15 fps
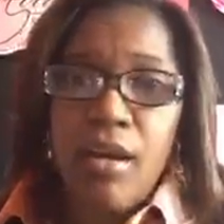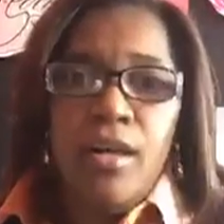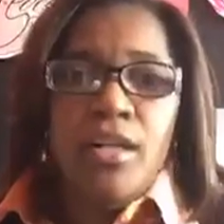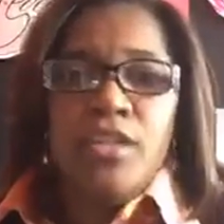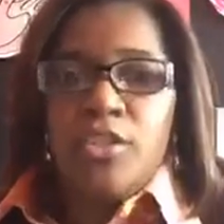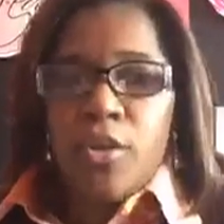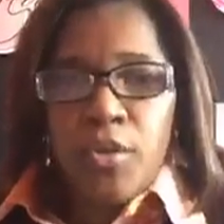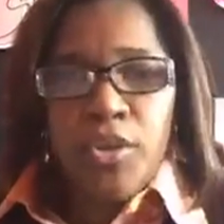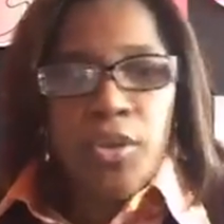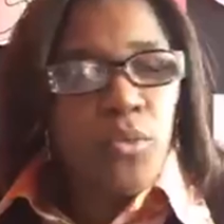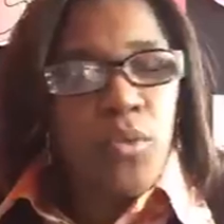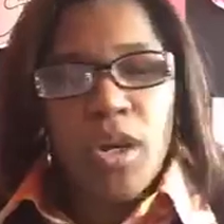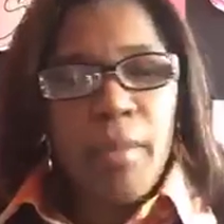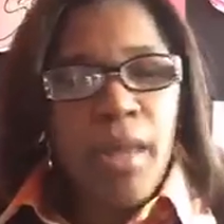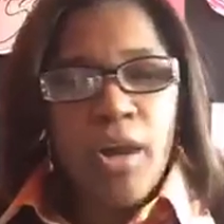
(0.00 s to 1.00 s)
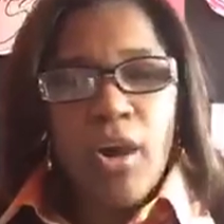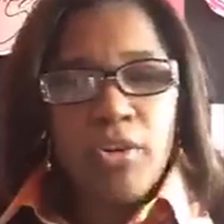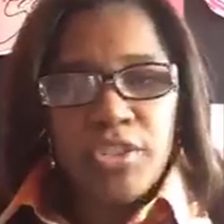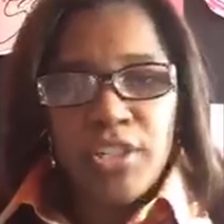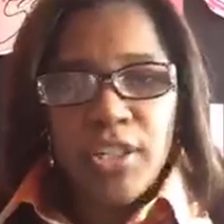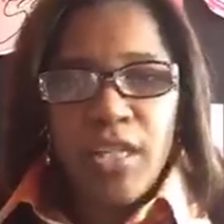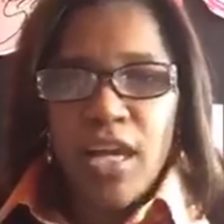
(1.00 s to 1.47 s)
So when you're one of my
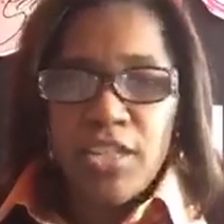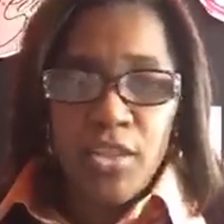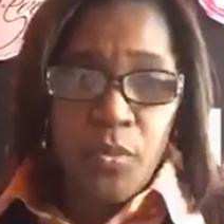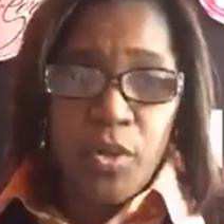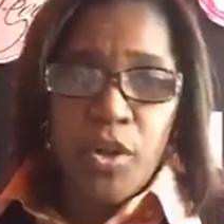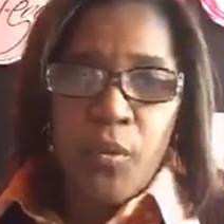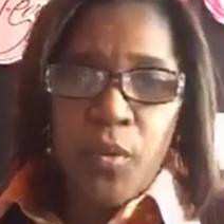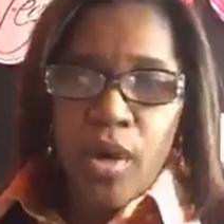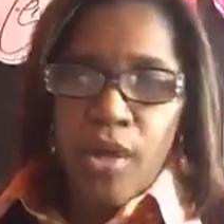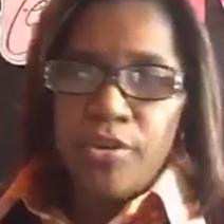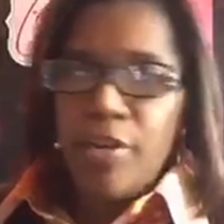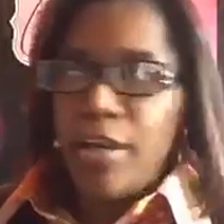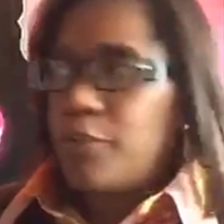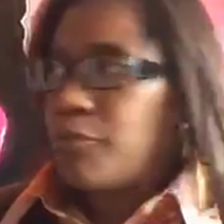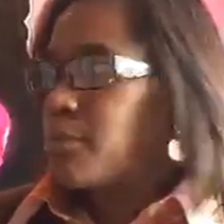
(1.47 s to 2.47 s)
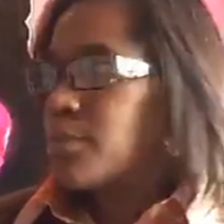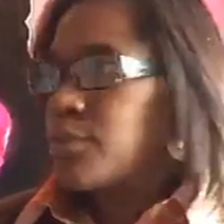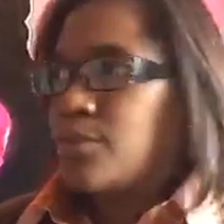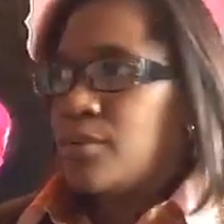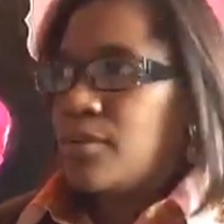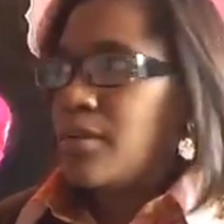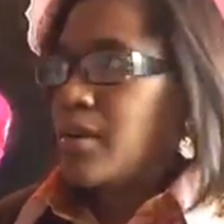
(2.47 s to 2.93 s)
coaching clients, a one-on-one, you get a room
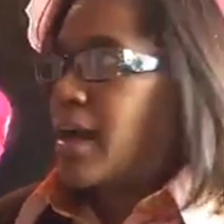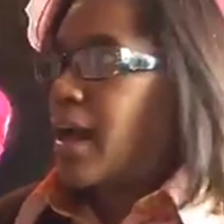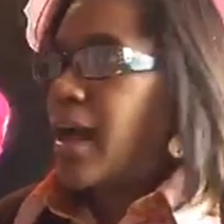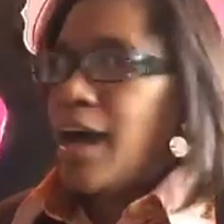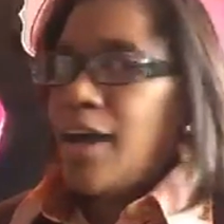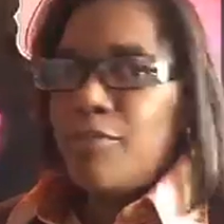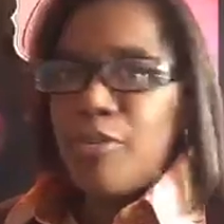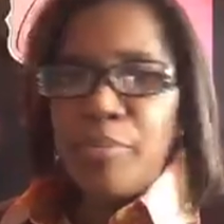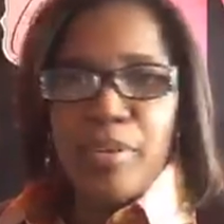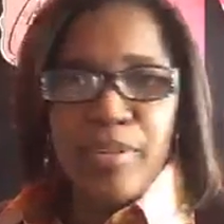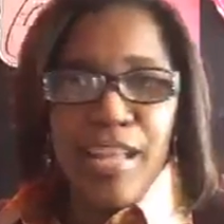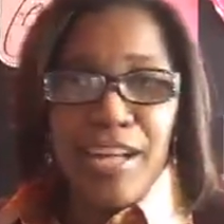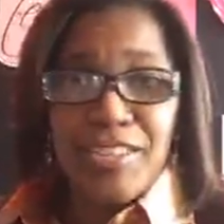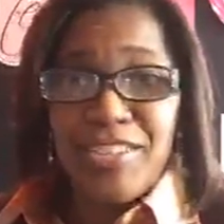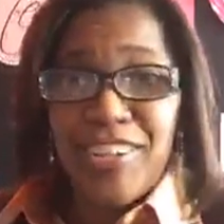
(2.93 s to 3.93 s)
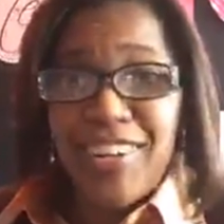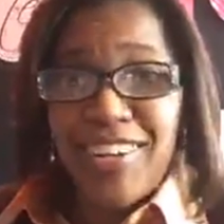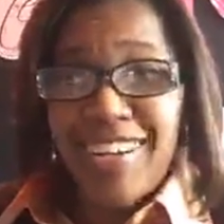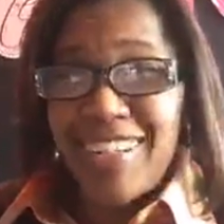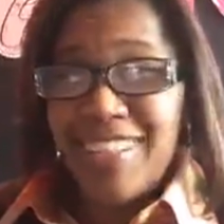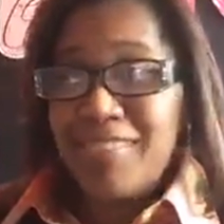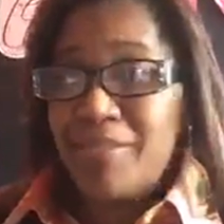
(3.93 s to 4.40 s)
tour. I will pull out
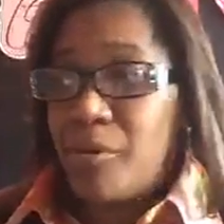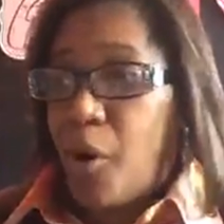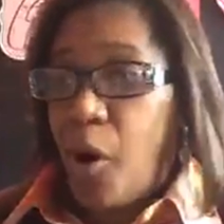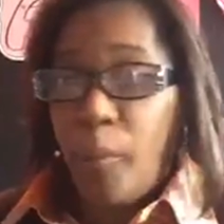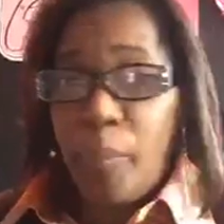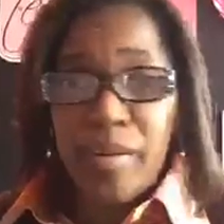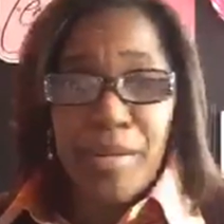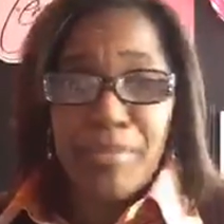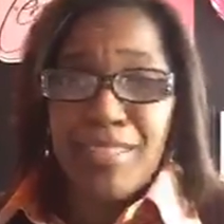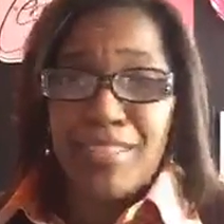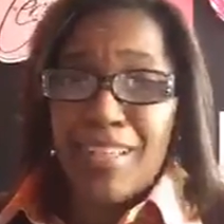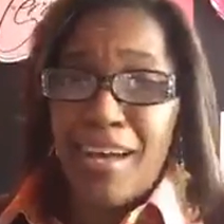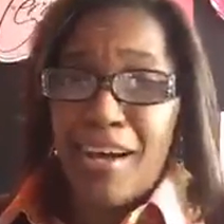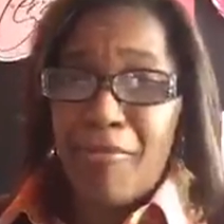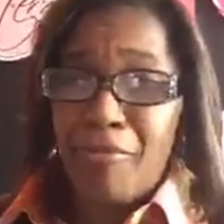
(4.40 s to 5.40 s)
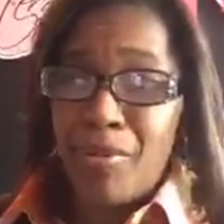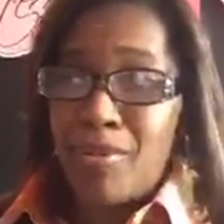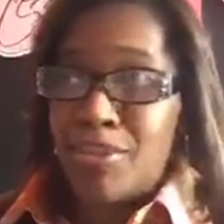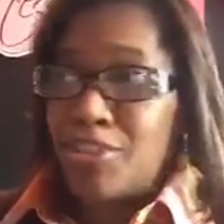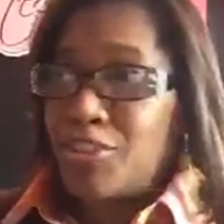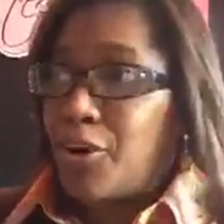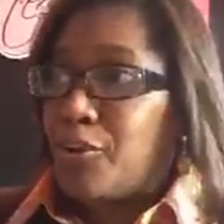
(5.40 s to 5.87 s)
drawers. We will open up stuff. We
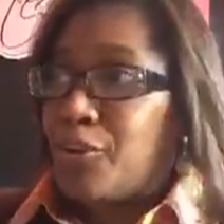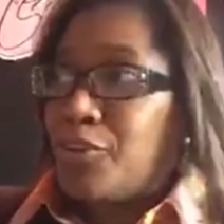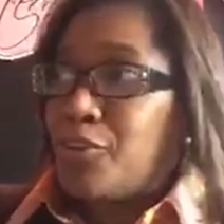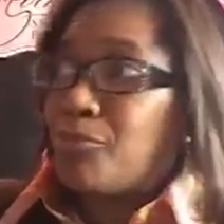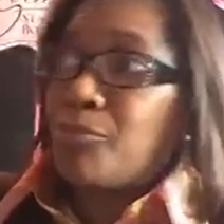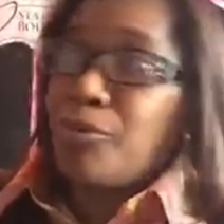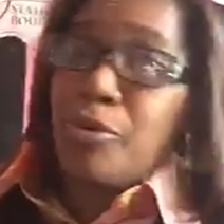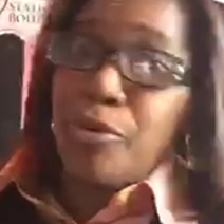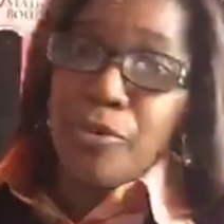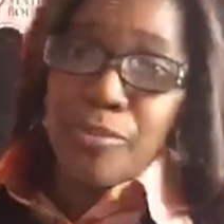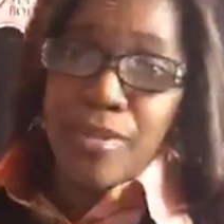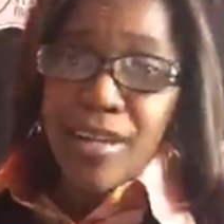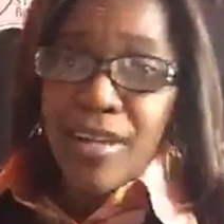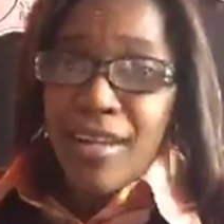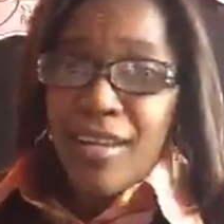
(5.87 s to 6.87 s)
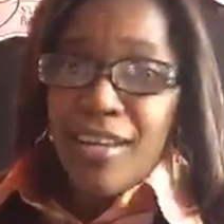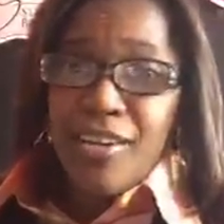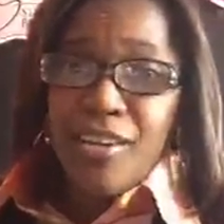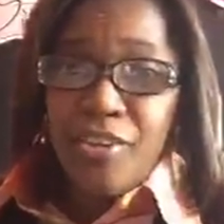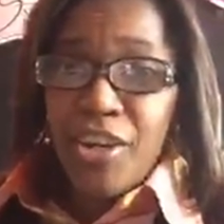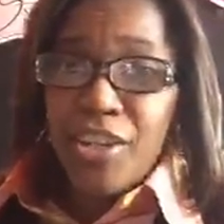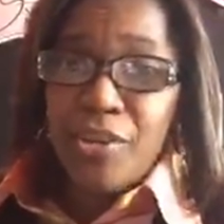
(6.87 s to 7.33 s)
will show you the room. You
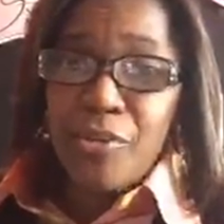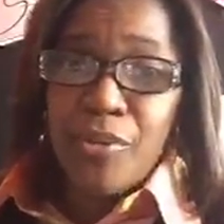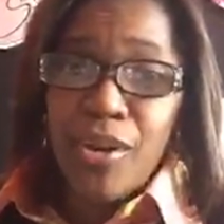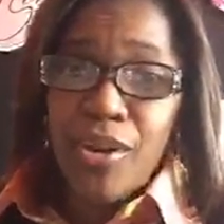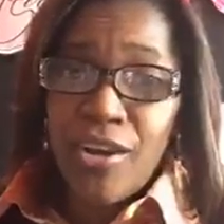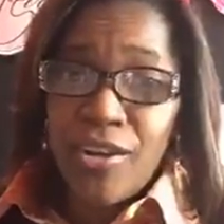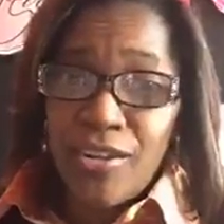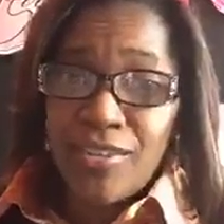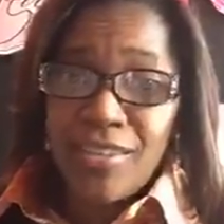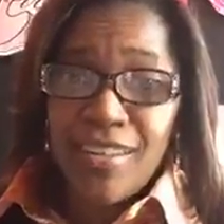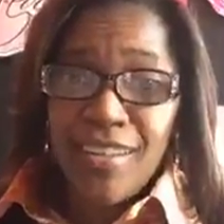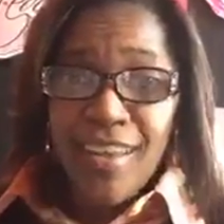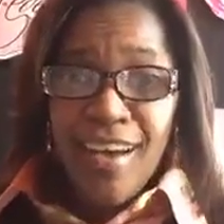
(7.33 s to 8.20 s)
know, you get the world.